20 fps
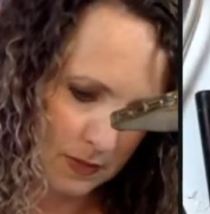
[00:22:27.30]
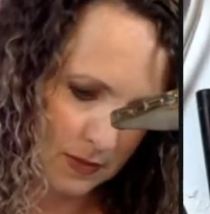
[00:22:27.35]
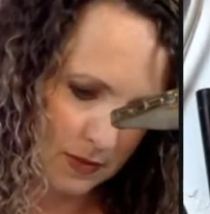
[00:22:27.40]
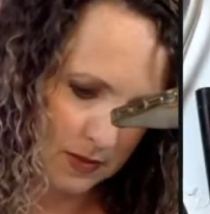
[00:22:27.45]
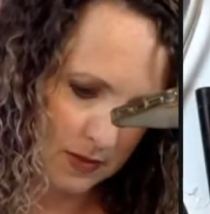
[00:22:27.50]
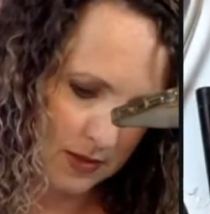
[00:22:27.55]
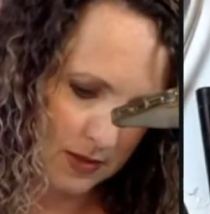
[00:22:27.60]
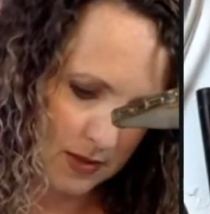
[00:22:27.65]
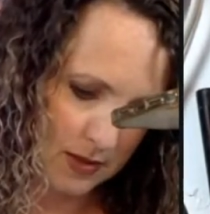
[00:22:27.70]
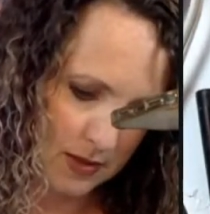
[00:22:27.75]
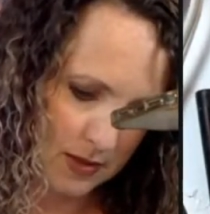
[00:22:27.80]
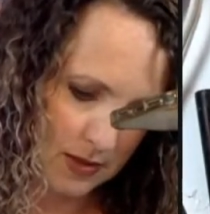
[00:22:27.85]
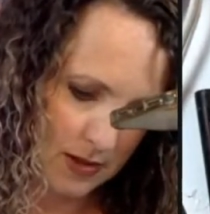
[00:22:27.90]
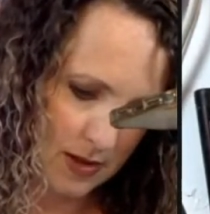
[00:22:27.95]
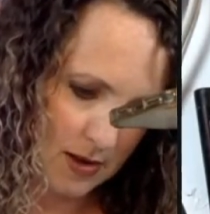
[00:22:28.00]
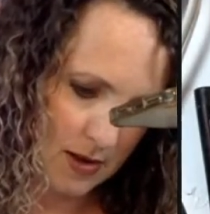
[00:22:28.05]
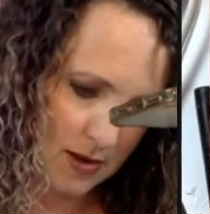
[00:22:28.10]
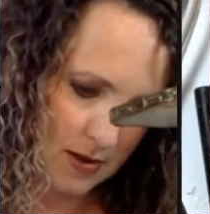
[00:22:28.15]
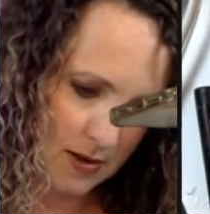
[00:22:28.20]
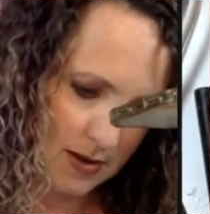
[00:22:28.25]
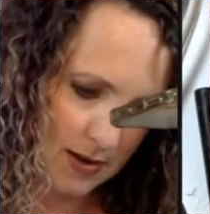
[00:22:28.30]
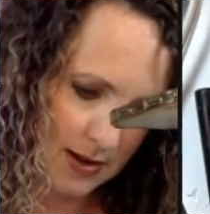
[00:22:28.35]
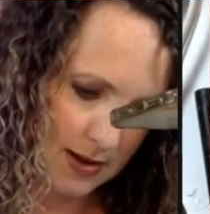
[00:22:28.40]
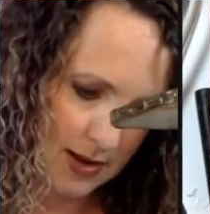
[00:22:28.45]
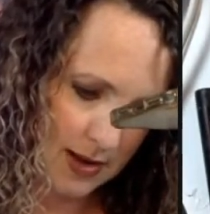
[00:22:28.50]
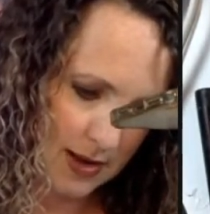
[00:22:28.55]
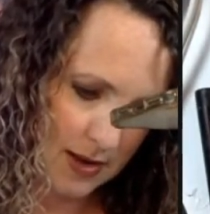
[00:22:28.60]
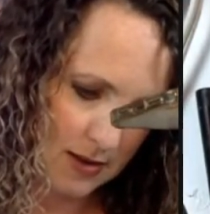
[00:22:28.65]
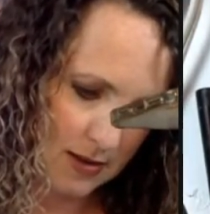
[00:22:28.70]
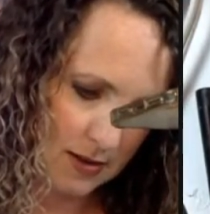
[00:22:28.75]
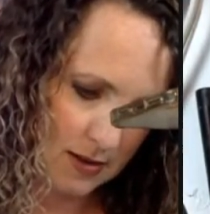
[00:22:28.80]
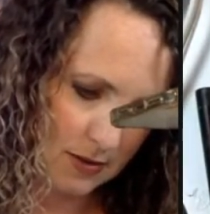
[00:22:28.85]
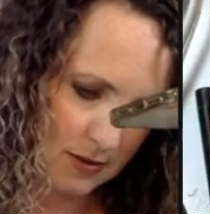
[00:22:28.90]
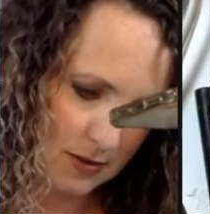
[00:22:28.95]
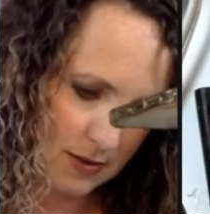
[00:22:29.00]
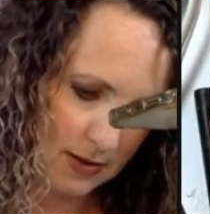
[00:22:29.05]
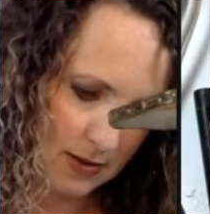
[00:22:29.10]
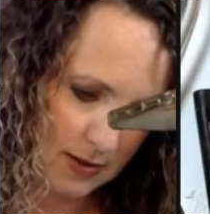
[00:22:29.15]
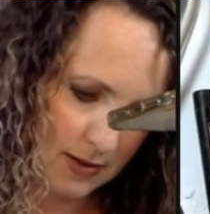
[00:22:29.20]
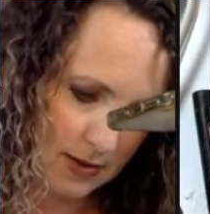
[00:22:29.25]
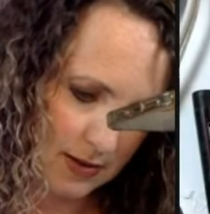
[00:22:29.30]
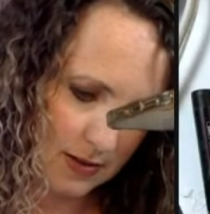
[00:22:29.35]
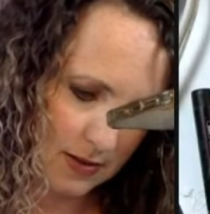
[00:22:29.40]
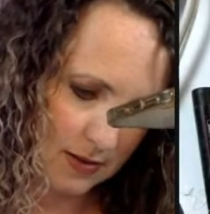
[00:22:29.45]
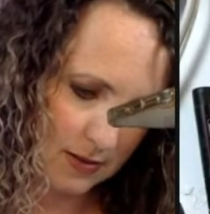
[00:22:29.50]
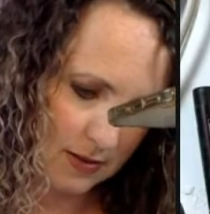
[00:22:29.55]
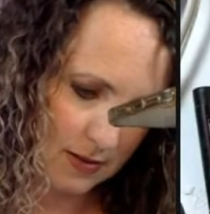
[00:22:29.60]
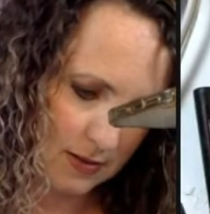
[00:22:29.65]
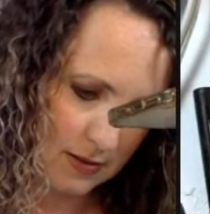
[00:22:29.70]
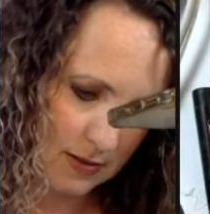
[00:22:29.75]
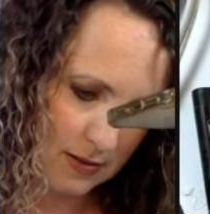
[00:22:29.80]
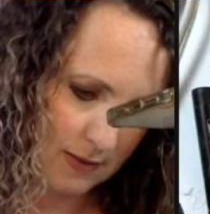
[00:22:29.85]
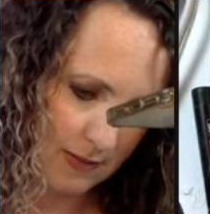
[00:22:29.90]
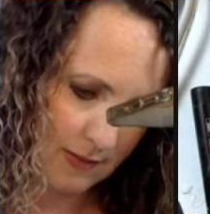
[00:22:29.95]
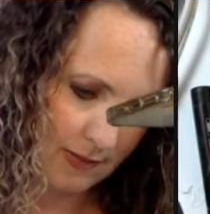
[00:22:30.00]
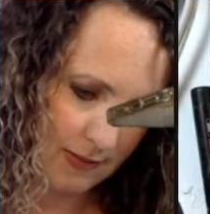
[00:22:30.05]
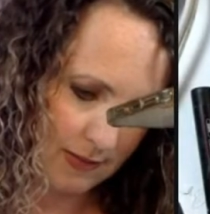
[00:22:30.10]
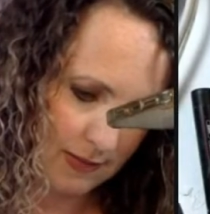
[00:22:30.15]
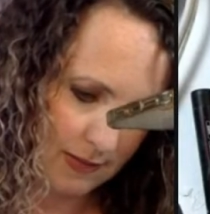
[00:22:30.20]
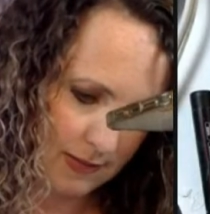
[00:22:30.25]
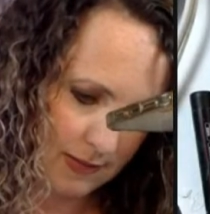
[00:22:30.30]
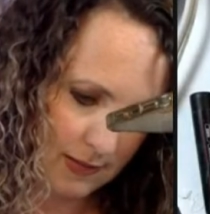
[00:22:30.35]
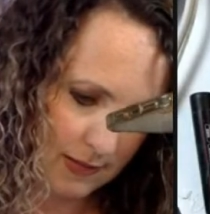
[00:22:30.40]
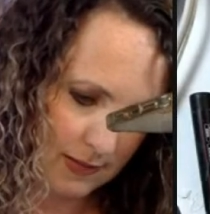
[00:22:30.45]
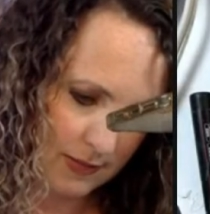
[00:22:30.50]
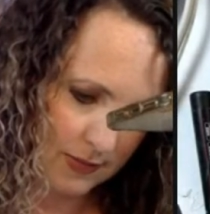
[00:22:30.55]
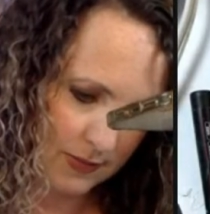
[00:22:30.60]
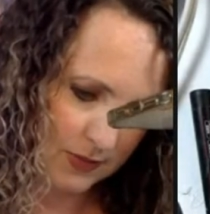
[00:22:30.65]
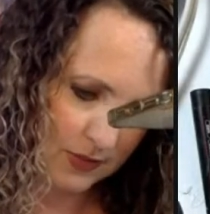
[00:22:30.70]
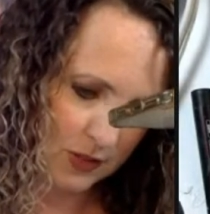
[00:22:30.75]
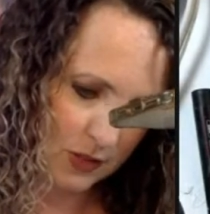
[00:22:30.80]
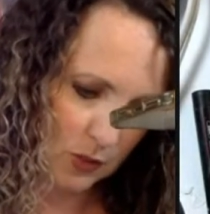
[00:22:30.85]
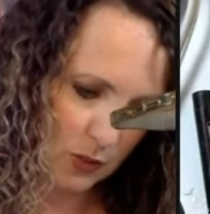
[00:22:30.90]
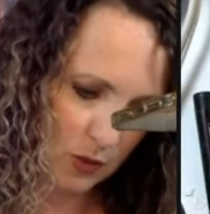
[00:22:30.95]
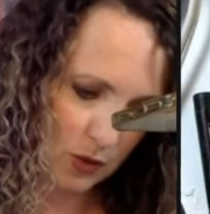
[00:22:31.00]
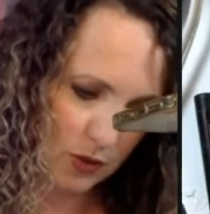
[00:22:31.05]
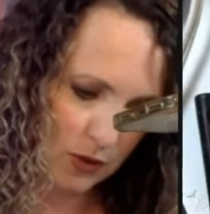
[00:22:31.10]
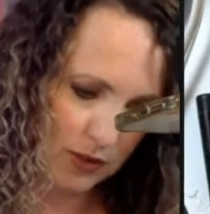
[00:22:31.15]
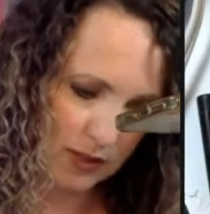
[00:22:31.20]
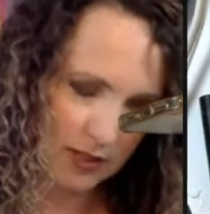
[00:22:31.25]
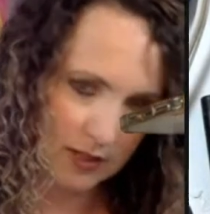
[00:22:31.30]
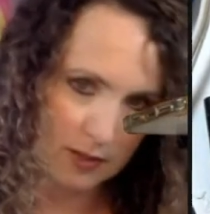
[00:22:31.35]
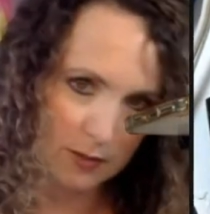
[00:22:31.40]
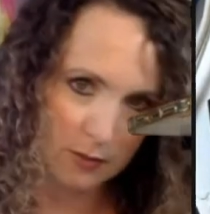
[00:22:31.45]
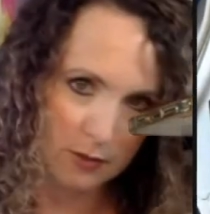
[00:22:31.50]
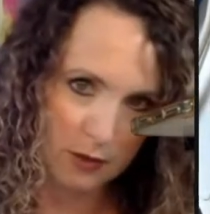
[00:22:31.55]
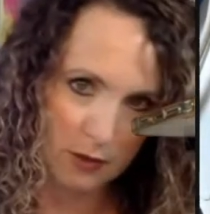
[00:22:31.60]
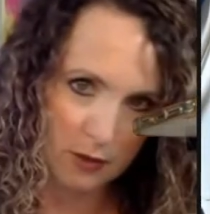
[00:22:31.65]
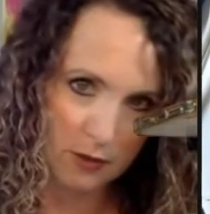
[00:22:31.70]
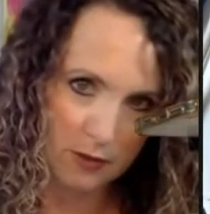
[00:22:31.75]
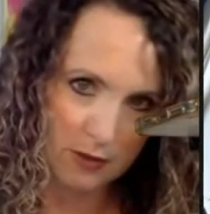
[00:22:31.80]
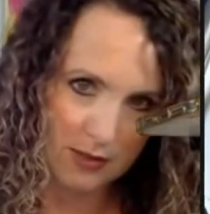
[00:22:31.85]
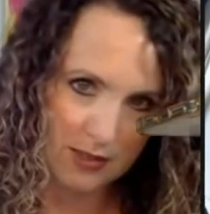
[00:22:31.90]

See, here I can do that kind of swirly W.